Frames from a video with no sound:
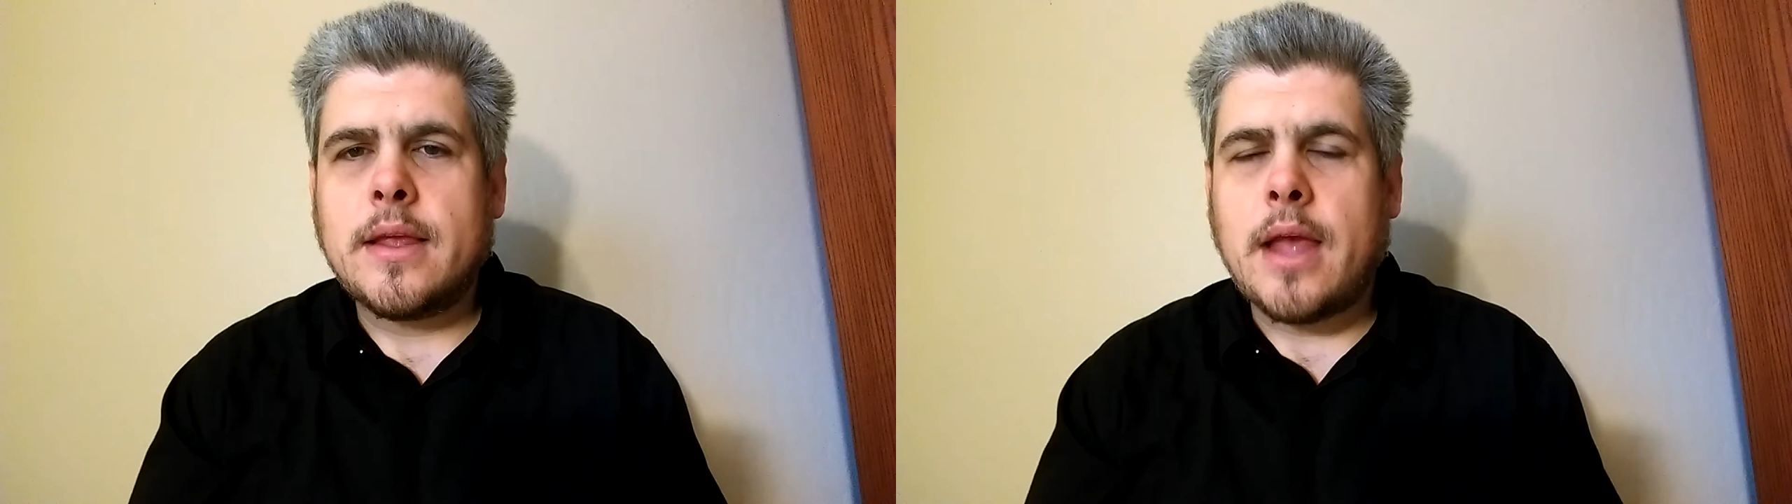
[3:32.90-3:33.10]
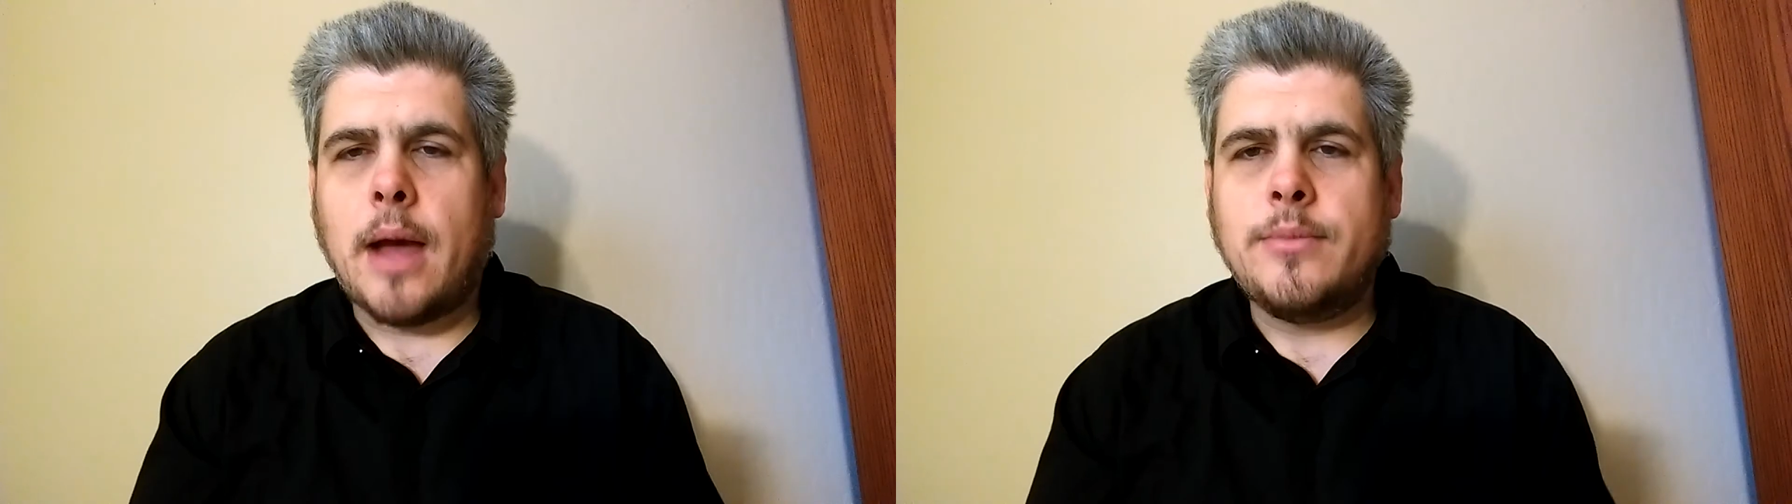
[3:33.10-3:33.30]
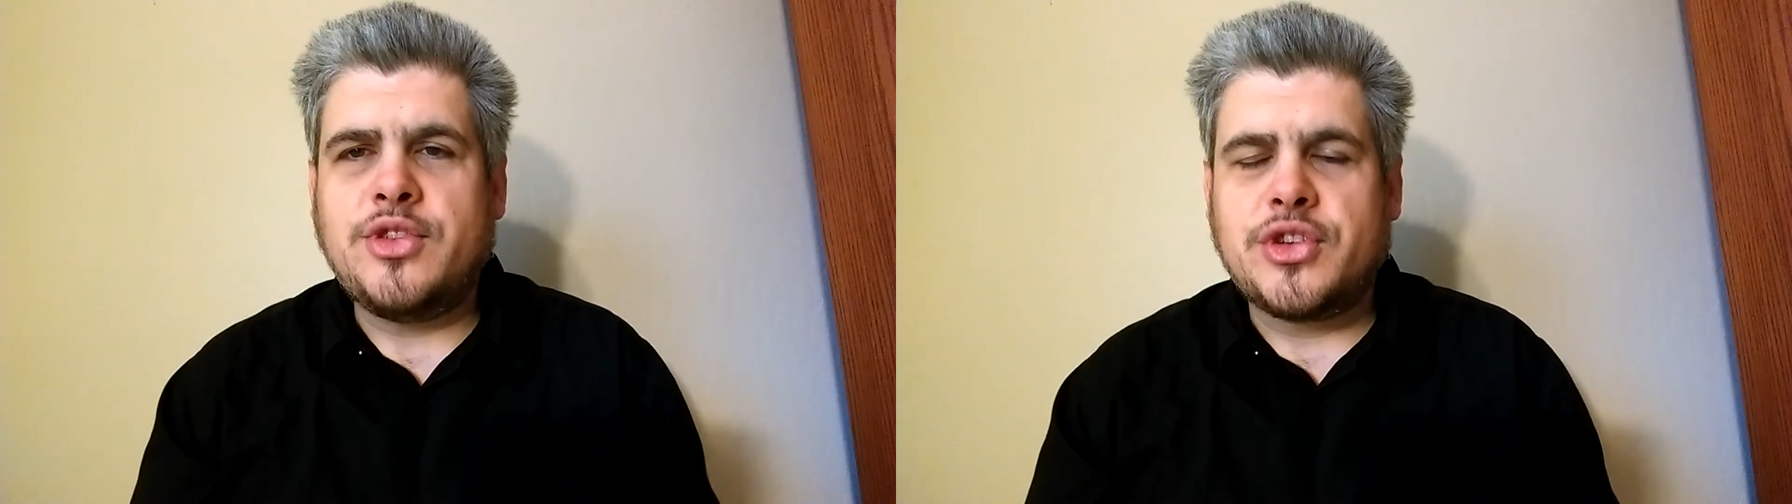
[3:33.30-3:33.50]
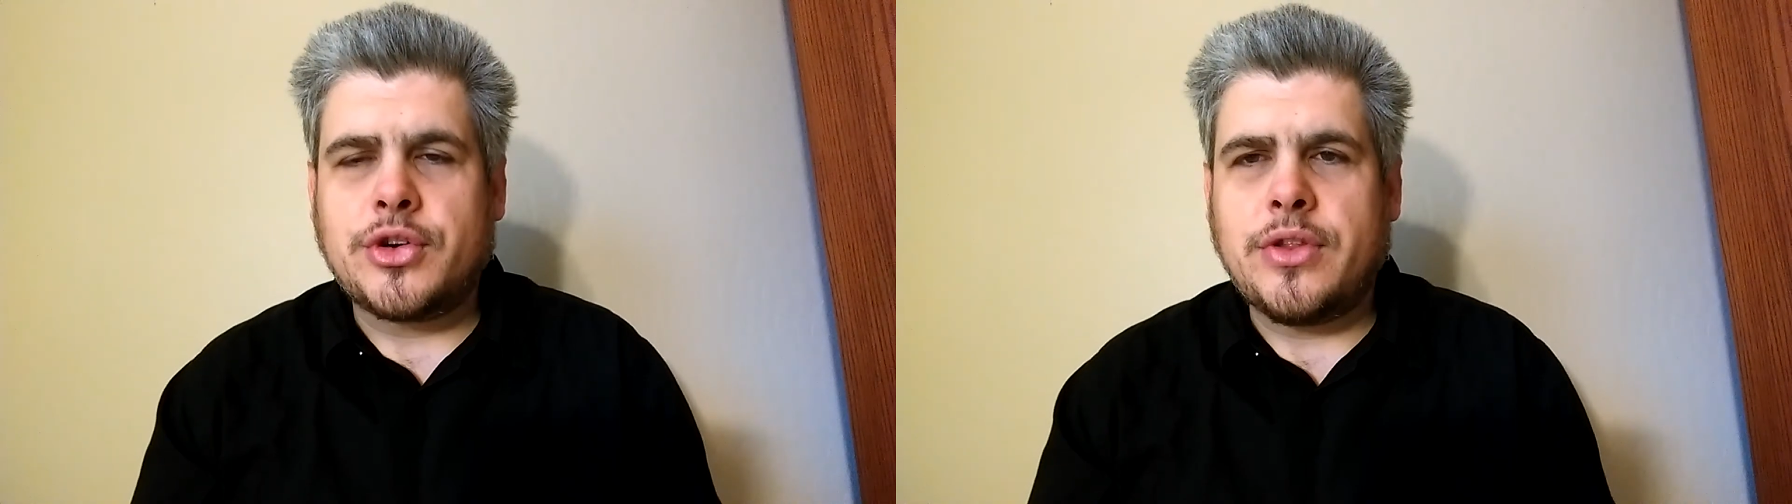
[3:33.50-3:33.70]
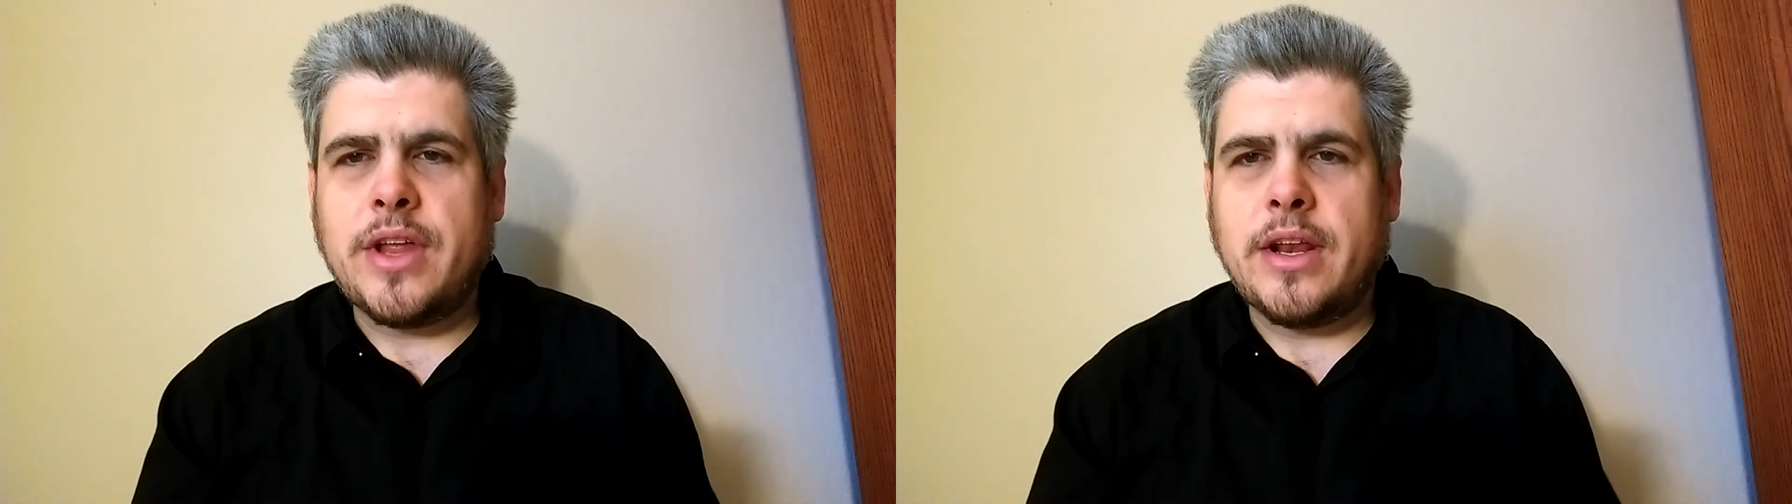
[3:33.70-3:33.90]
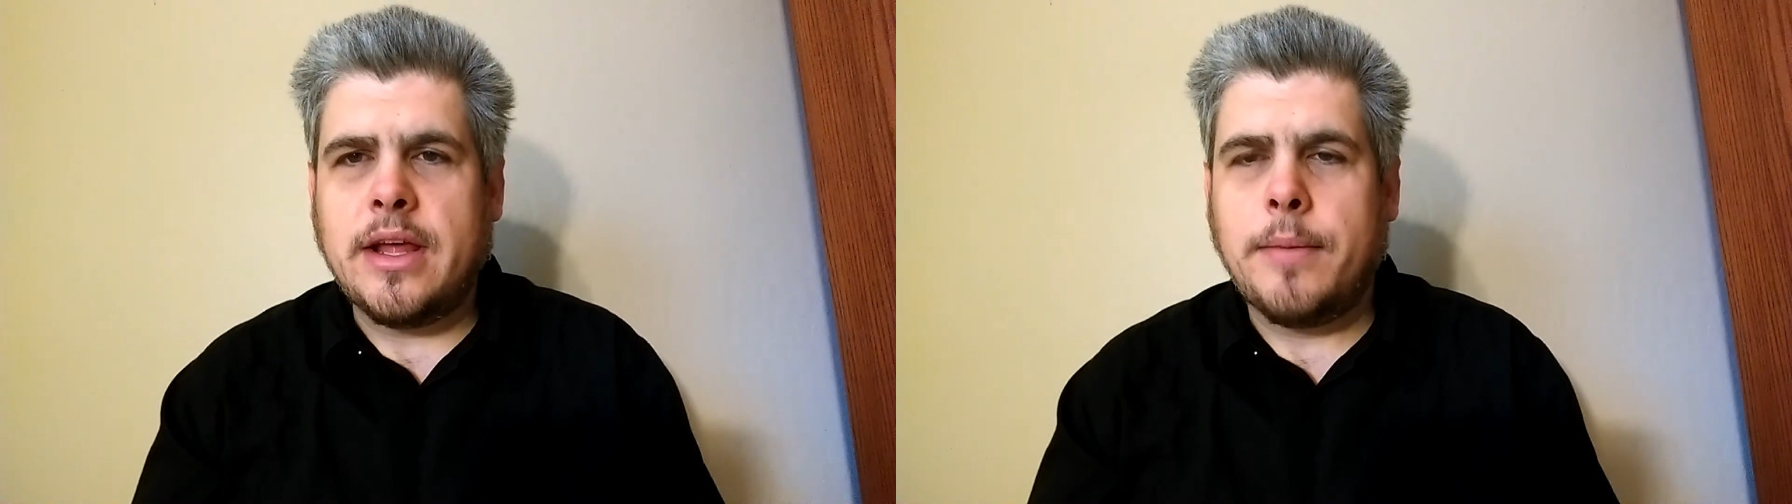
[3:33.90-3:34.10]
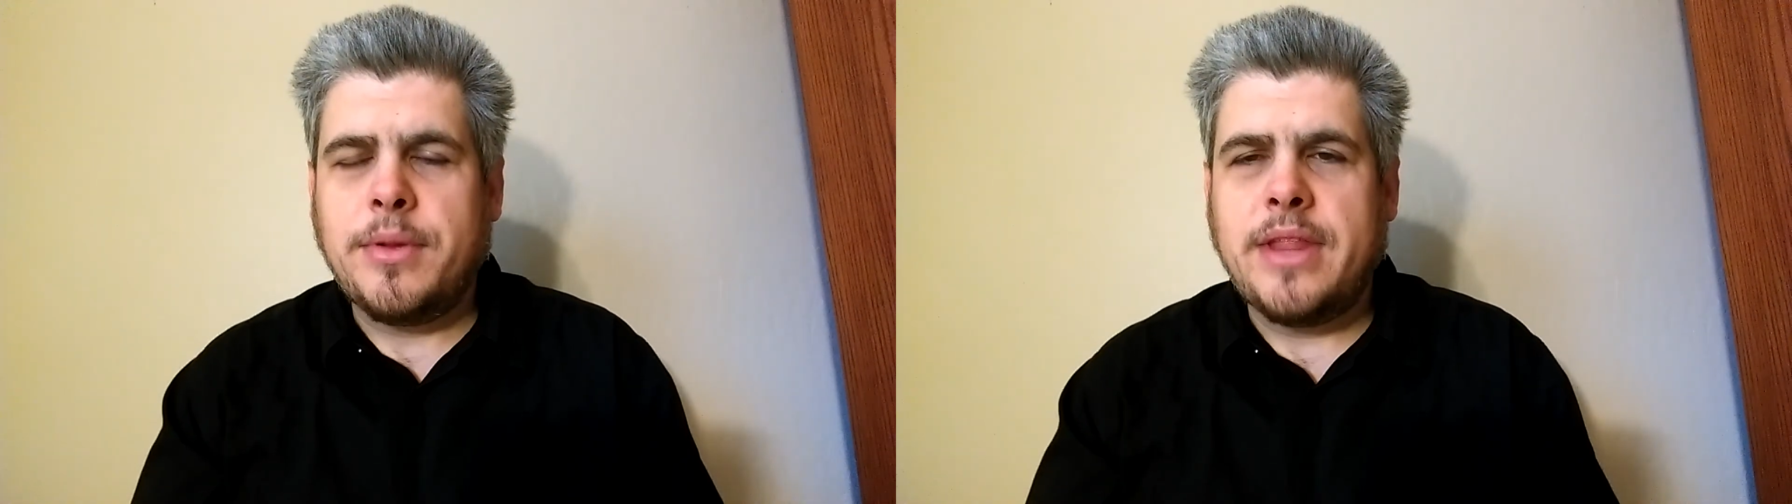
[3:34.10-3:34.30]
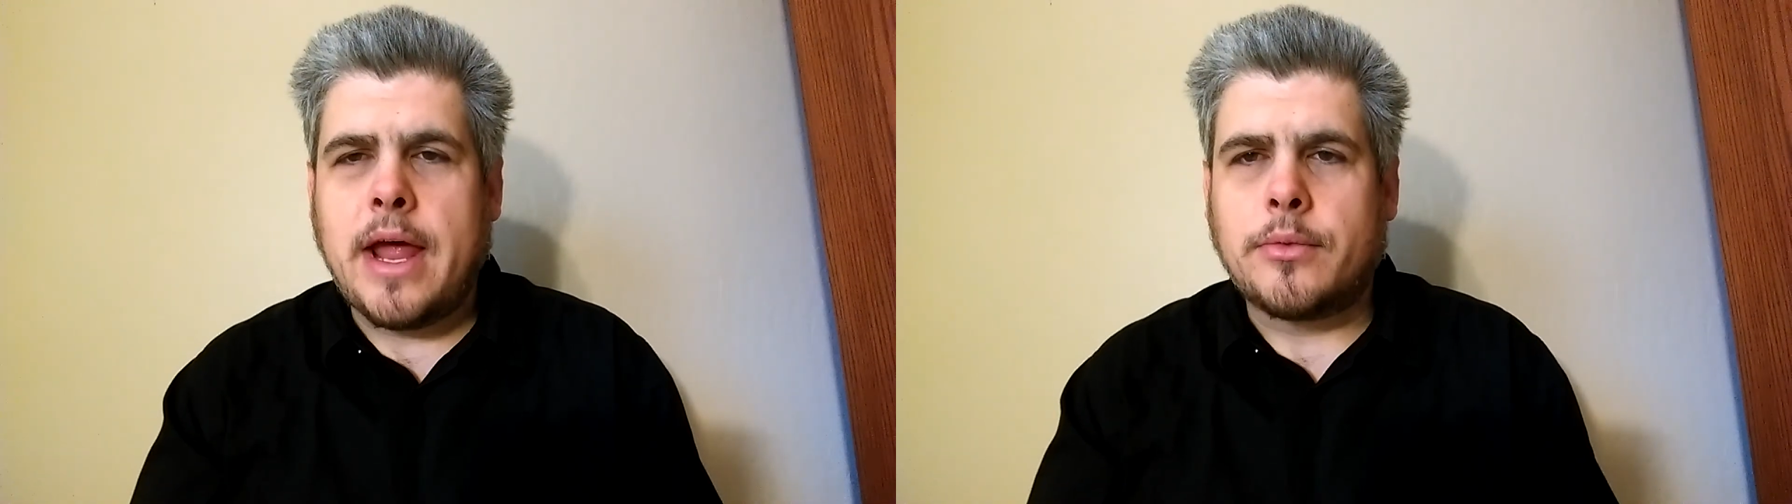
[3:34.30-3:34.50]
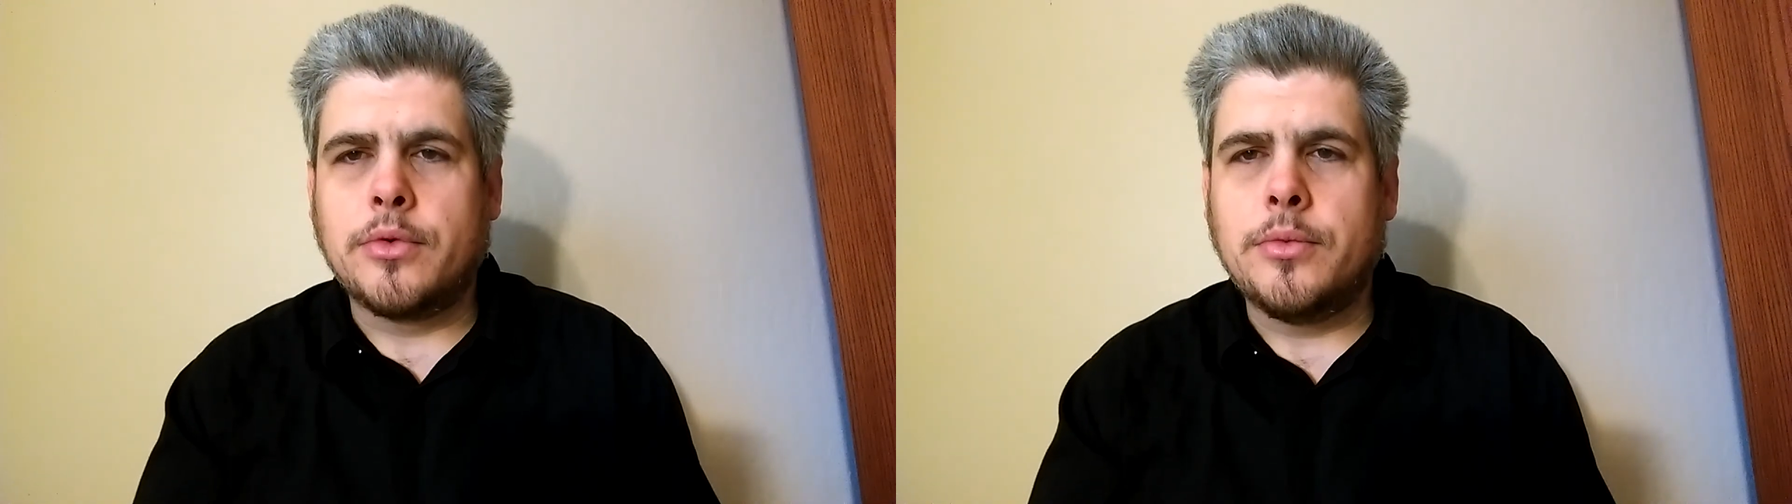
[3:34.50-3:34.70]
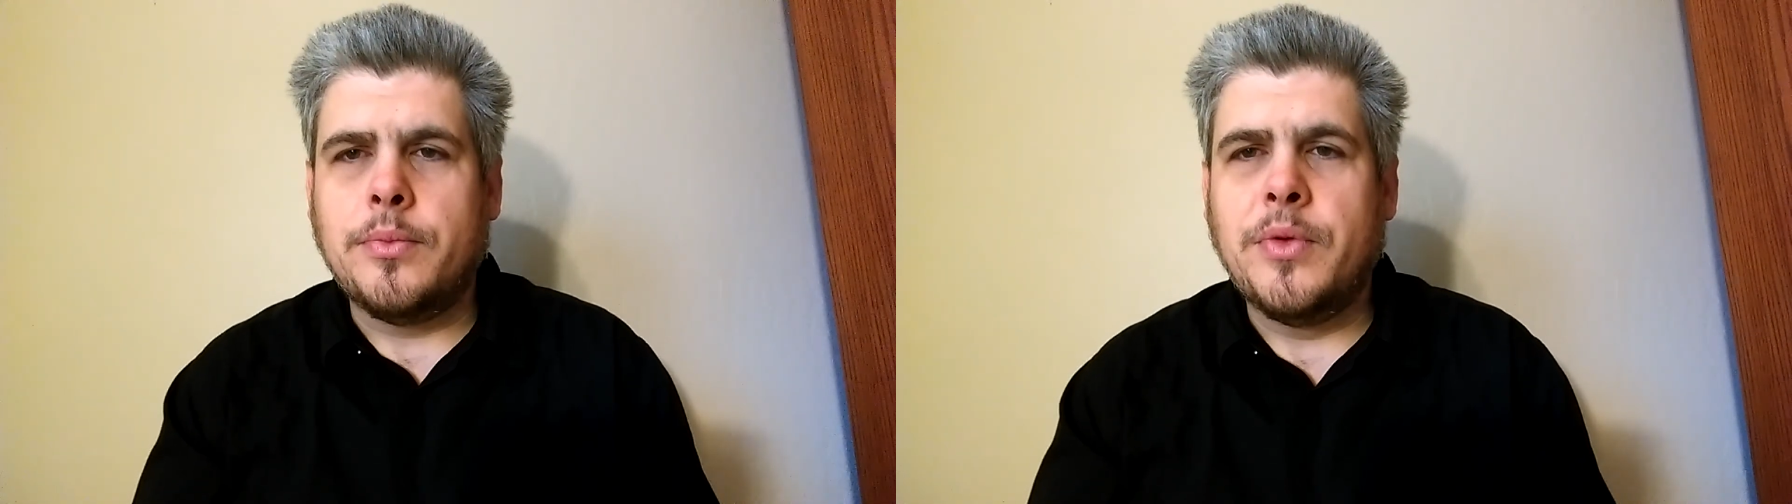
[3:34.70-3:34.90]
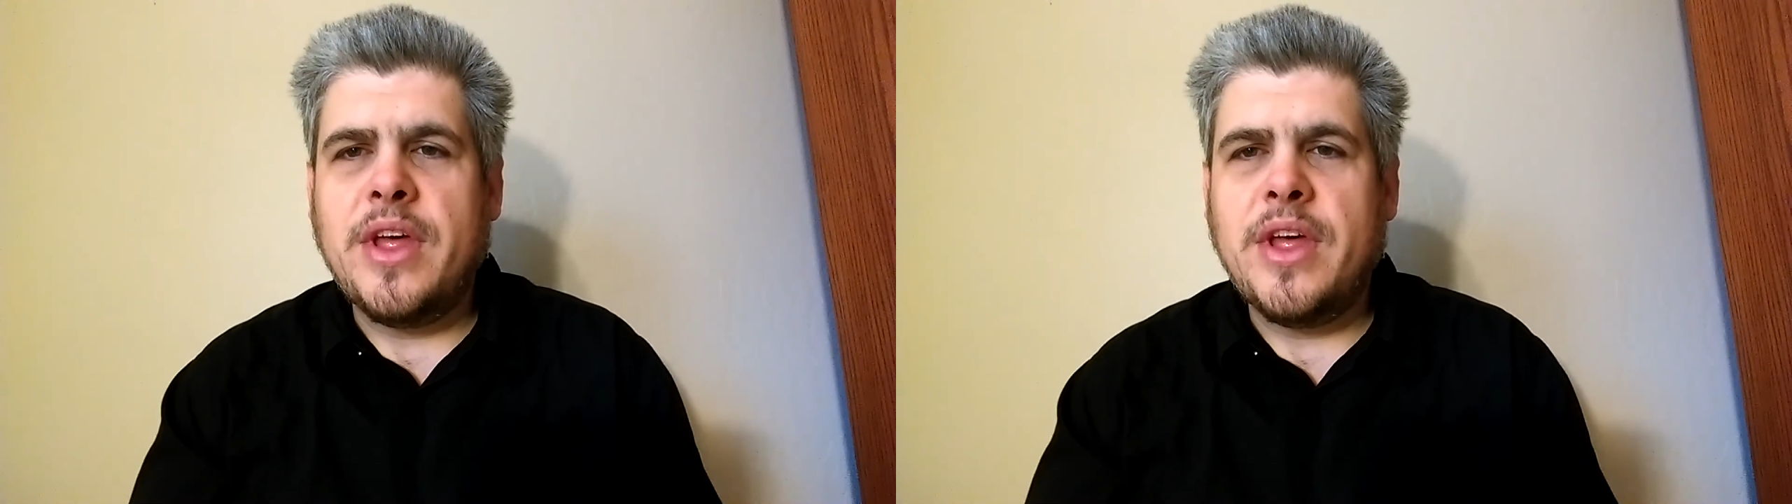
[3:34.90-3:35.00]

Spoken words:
I'm sure that up in that room,